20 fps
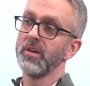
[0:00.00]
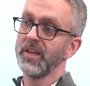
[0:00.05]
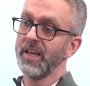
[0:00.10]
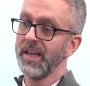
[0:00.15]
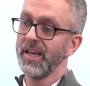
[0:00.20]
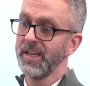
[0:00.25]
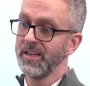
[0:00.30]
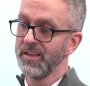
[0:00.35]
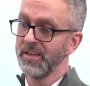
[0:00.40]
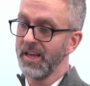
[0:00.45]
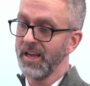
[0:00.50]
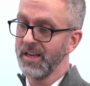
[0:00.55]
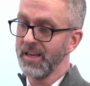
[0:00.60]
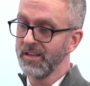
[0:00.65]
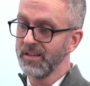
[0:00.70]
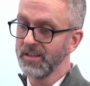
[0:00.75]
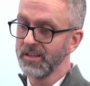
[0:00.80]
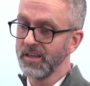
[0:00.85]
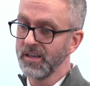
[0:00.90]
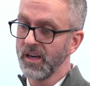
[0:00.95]

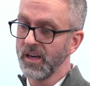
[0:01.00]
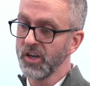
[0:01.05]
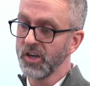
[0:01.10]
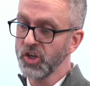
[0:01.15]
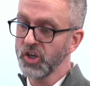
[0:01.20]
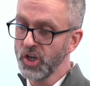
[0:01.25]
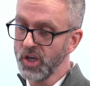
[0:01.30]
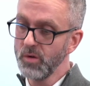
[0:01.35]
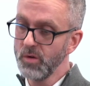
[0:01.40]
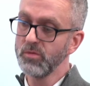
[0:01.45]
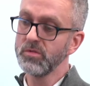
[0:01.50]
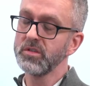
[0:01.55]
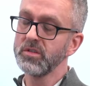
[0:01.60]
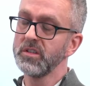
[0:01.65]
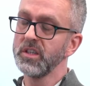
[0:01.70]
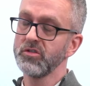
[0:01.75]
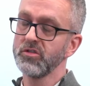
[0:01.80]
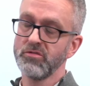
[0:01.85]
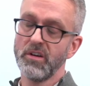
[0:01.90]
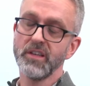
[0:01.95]
in the acute
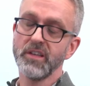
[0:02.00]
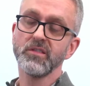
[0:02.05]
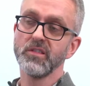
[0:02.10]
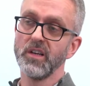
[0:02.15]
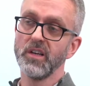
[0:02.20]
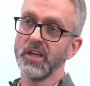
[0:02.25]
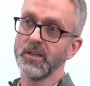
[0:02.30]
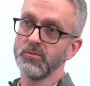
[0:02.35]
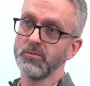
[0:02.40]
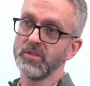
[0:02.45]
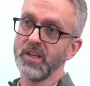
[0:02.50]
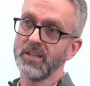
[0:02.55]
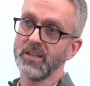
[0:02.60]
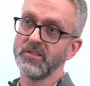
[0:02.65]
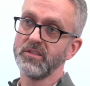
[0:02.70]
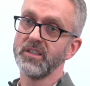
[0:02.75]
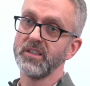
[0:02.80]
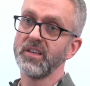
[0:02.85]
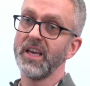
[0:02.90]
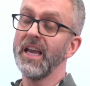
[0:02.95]
distress
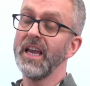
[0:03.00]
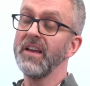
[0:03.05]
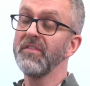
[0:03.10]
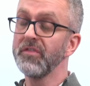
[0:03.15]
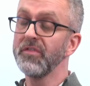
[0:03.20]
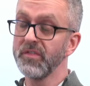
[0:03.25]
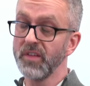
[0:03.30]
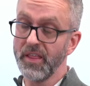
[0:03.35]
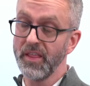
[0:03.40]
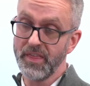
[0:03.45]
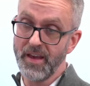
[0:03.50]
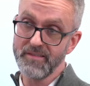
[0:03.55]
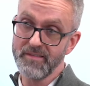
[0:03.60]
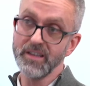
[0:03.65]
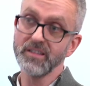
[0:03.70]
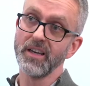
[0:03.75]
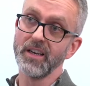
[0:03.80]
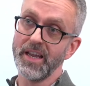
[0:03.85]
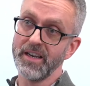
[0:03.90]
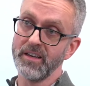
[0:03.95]
circumstances, if there
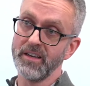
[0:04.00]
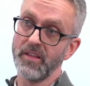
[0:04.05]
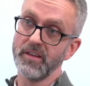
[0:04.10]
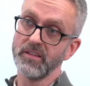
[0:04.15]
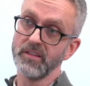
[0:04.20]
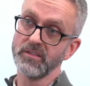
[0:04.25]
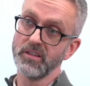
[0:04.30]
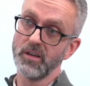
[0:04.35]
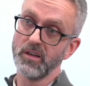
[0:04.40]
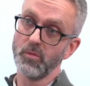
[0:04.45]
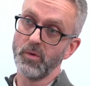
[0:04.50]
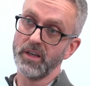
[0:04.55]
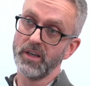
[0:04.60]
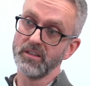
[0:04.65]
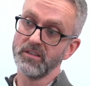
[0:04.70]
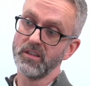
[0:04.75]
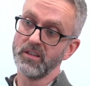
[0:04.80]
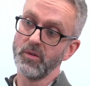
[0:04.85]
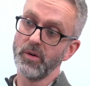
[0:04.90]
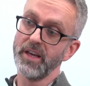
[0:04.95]
is a lender that's going to
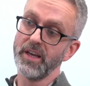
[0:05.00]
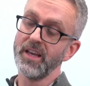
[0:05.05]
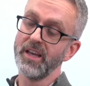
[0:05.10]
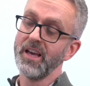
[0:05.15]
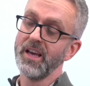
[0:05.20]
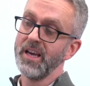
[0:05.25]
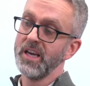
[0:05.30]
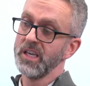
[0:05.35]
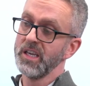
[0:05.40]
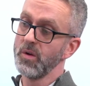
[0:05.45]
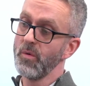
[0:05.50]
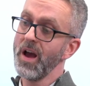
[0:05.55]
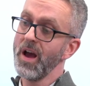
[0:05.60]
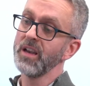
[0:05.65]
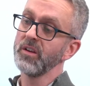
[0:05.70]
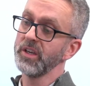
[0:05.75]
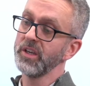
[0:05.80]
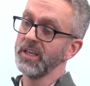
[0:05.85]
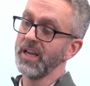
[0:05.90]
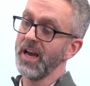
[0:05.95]
willing to do it, you are
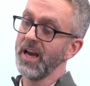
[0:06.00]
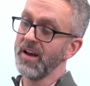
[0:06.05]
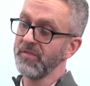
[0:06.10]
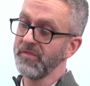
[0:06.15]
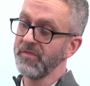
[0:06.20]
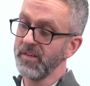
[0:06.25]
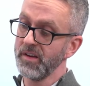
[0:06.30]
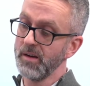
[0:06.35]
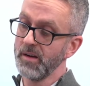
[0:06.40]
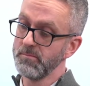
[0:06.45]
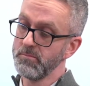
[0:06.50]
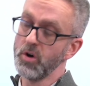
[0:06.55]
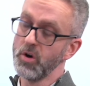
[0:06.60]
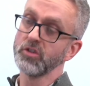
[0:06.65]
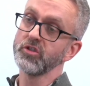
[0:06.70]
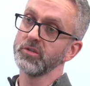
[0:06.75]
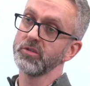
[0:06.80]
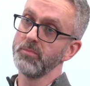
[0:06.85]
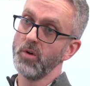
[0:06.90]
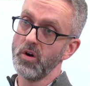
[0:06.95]
looking at a
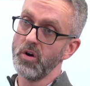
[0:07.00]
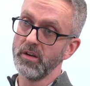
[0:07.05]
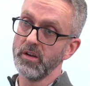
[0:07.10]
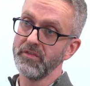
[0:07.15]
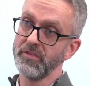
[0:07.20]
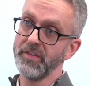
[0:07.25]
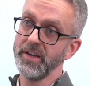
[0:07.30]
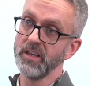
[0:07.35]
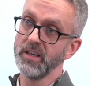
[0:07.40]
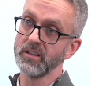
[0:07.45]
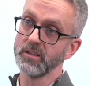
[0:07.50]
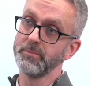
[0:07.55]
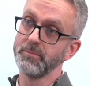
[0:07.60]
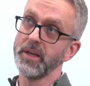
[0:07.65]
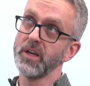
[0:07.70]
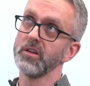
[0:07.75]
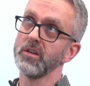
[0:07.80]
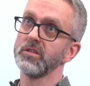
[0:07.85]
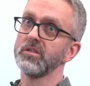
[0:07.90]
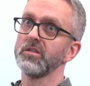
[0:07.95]
much smaller field,
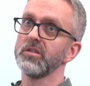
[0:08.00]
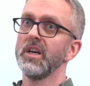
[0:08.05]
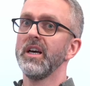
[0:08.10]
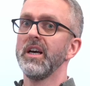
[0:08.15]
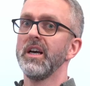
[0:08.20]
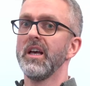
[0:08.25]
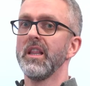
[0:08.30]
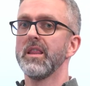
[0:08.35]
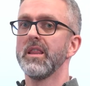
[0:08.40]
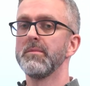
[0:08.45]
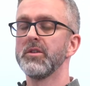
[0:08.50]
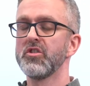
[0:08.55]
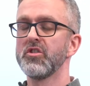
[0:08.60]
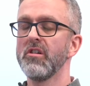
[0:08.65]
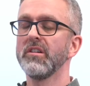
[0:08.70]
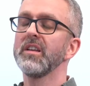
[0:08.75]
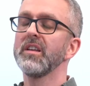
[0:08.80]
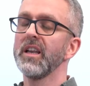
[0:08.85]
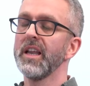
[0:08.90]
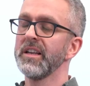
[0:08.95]
because the
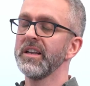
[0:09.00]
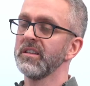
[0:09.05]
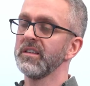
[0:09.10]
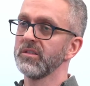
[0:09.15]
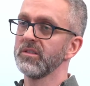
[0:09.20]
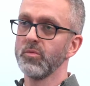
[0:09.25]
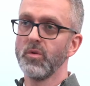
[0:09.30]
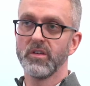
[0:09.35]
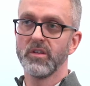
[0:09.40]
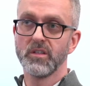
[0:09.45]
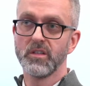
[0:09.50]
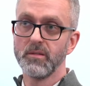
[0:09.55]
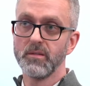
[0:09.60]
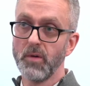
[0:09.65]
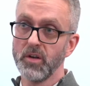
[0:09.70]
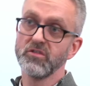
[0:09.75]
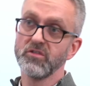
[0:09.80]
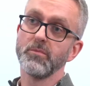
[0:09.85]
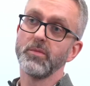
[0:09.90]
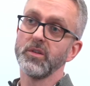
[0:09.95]
majority of lenders want
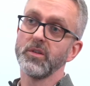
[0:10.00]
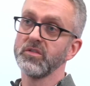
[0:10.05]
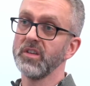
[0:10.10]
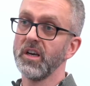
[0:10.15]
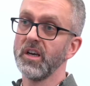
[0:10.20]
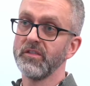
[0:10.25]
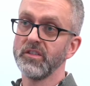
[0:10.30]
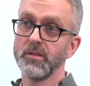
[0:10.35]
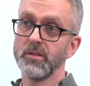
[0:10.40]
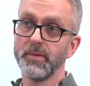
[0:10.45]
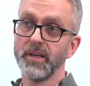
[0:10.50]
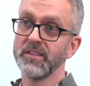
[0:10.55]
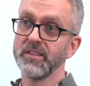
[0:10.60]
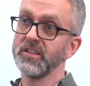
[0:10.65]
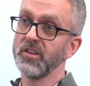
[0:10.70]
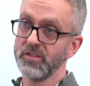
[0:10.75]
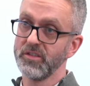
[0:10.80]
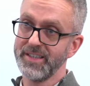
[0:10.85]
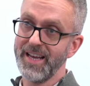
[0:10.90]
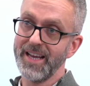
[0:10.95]
demonstrable
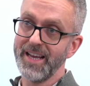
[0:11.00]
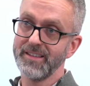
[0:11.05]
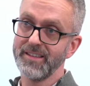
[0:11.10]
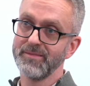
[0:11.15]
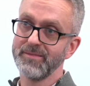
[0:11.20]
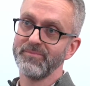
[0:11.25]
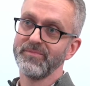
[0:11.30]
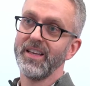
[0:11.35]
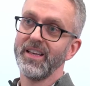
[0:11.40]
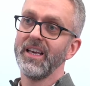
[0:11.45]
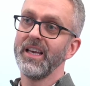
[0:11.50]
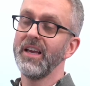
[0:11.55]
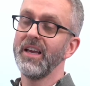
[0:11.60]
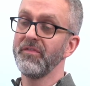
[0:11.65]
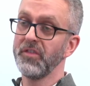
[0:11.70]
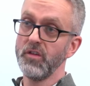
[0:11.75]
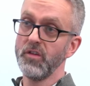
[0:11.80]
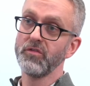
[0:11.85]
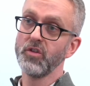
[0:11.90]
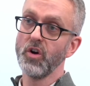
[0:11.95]
serviceability on debt.
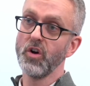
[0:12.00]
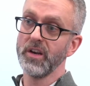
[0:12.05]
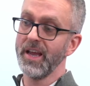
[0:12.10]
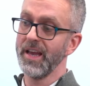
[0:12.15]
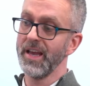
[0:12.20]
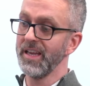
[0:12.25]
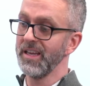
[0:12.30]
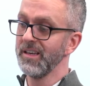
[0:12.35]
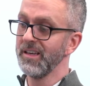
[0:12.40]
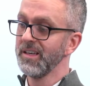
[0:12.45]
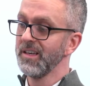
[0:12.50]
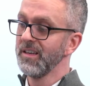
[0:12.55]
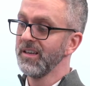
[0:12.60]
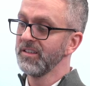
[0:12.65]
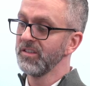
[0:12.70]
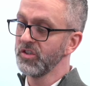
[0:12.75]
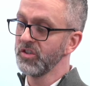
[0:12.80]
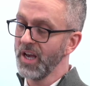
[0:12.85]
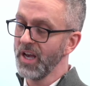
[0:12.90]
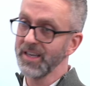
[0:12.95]
If you've got a
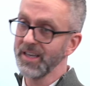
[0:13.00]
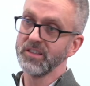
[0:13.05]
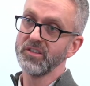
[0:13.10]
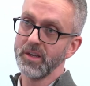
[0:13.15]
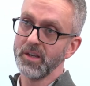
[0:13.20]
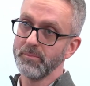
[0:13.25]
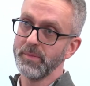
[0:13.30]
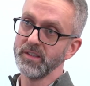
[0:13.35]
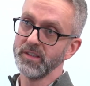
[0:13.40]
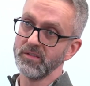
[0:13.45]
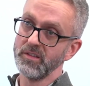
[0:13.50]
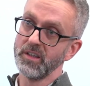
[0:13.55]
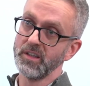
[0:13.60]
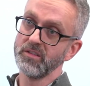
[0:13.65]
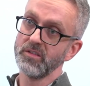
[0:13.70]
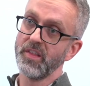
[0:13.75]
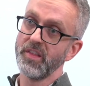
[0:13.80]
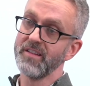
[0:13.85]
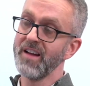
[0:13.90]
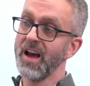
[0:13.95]
challenging
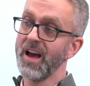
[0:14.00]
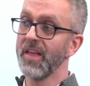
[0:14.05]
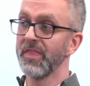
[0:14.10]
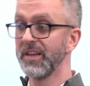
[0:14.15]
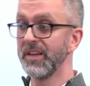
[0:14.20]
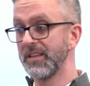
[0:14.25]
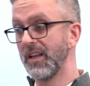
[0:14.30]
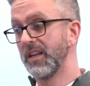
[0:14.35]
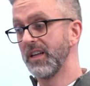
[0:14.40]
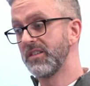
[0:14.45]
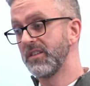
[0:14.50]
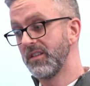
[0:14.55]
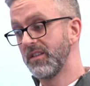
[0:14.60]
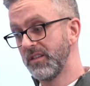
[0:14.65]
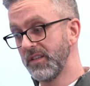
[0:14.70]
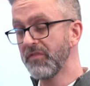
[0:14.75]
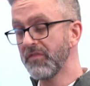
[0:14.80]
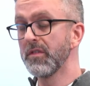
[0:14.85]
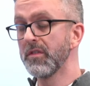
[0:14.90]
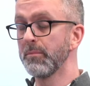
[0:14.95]
business, there are a
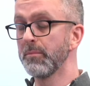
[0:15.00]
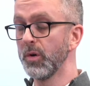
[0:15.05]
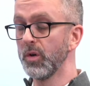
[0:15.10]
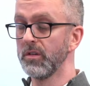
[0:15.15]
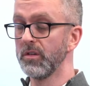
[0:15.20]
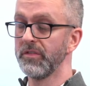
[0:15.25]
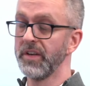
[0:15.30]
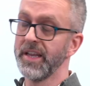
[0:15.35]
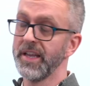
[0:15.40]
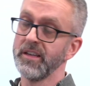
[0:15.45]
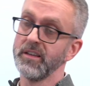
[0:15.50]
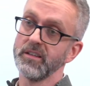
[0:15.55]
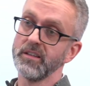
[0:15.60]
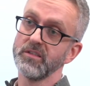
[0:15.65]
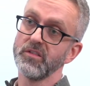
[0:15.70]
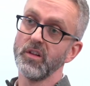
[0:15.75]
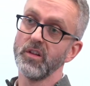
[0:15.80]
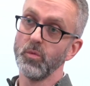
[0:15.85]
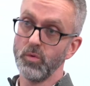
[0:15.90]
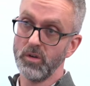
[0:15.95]
different pool of
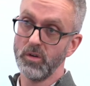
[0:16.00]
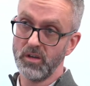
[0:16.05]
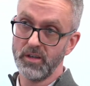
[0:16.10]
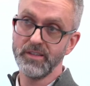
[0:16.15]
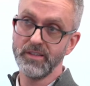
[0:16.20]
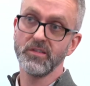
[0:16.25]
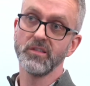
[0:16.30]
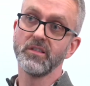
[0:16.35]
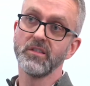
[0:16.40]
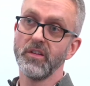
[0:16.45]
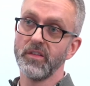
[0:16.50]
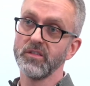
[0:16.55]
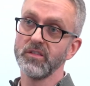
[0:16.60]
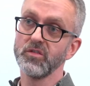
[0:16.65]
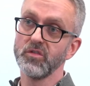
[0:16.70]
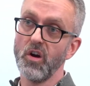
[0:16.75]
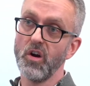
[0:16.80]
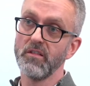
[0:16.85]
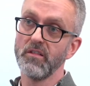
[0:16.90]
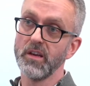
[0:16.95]
lenders that will listen to the
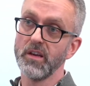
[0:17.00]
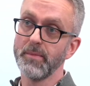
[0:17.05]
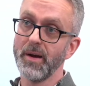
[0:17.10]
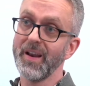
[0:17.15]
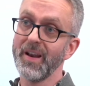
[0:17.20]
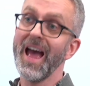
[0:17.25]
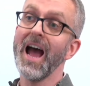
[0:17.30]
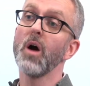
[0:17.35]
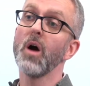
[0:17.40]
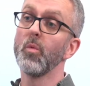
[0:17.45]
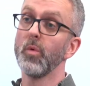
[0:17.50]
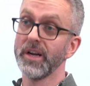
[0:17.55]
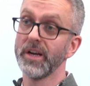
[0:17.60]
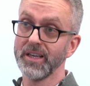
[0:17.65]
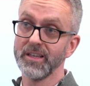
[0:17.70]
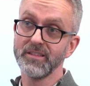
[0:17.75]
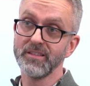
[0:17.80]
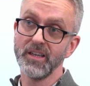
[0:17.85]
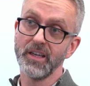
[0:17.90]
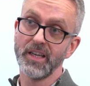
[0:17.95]
story about how we're going
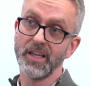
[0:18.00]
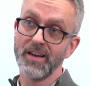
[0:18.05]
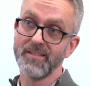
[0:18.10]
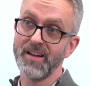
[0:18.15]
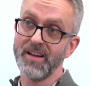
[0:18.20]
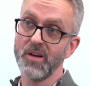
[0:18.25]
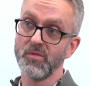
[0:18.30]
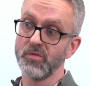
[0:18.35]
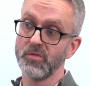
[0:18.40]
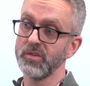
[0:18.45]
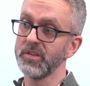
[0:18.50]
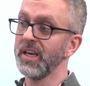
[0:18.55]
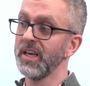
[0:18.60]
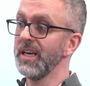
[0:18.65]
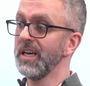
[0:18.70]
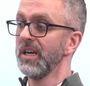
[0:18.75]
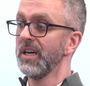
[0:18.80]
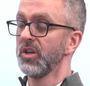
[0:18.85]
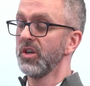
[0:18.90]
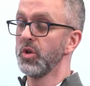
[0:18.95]
to turn it around.
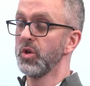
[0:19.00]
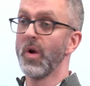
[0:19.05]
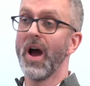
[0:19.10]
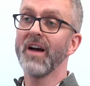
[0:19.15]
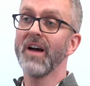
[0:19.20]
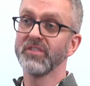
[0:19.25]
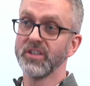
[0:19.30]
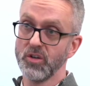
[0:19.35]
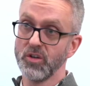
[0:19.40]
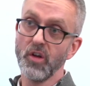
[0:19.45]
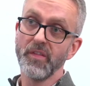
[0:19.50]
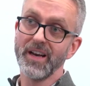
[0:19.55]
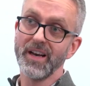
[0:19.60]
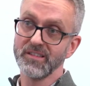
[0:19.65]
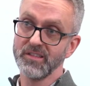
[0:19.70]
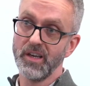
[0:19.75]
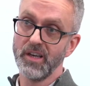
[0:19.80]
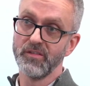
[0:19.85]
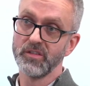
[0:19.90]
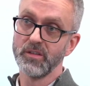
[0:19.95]
You haven't got that
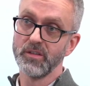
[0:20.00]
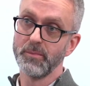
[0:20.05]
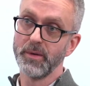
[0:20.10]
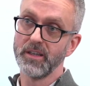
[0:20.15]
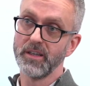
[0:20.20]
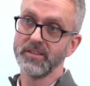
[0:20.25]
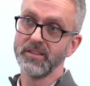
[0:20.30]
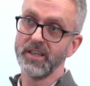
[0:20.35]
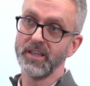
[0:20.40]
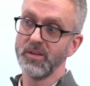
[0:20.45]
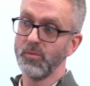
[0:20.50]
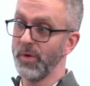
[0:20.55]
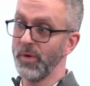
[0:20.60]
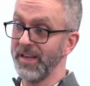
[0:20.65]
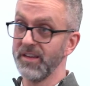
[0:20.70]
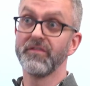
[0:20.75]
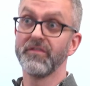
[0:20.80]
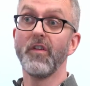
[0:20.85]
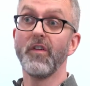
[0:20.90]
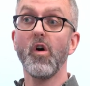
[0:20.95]
serviceability. We
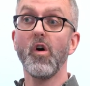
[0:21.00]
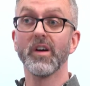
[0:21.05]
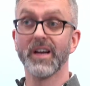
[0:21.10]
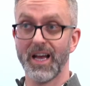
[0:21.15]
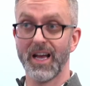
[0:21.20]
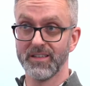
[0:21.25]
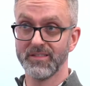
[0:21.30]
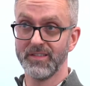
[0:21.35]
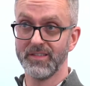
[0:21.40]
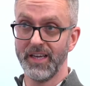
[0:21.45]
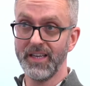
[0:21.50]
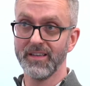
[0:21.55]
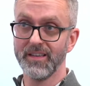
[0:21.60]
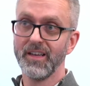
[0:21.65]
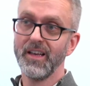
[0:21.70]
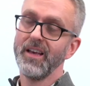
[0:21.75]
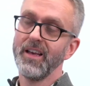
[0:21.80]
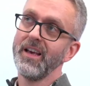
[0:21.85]
can forecast it.